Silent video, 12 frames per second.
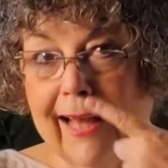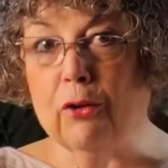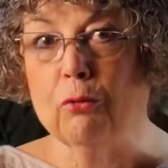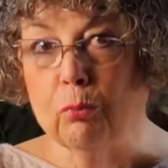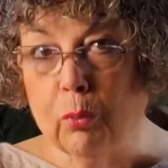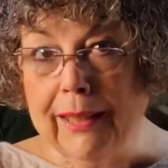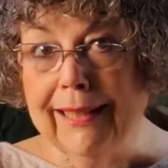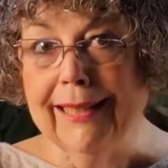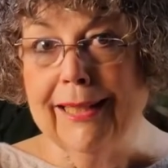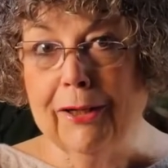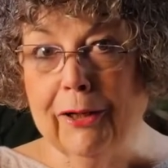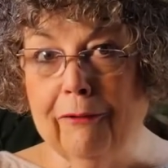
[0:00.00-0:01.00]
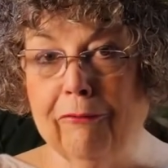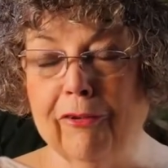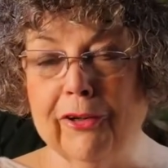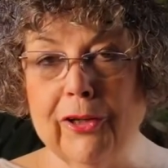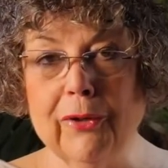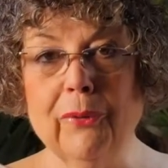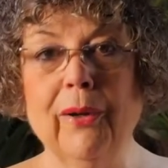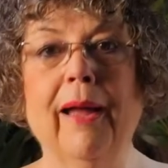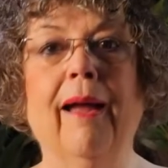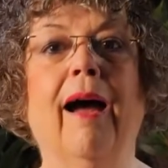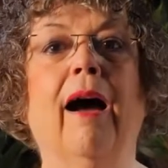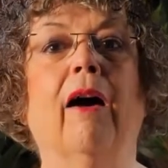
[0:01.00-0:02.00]
really good for you.
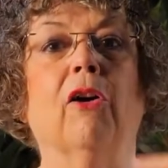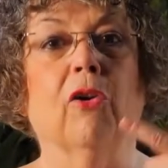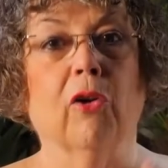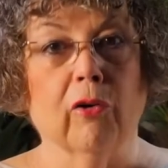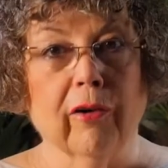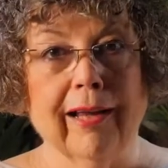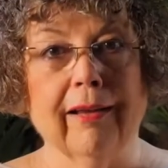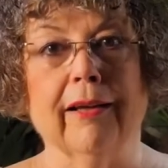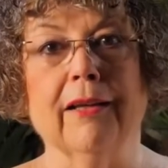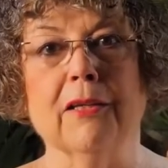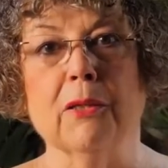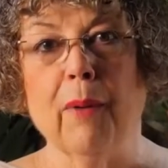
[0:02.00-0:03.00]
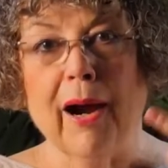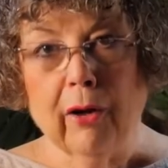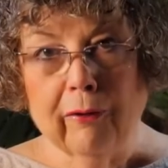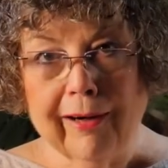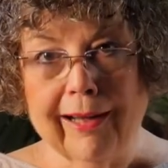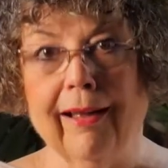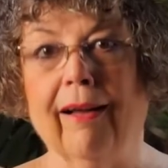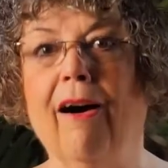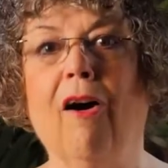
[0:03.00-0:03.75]
Chlorella, spirulina,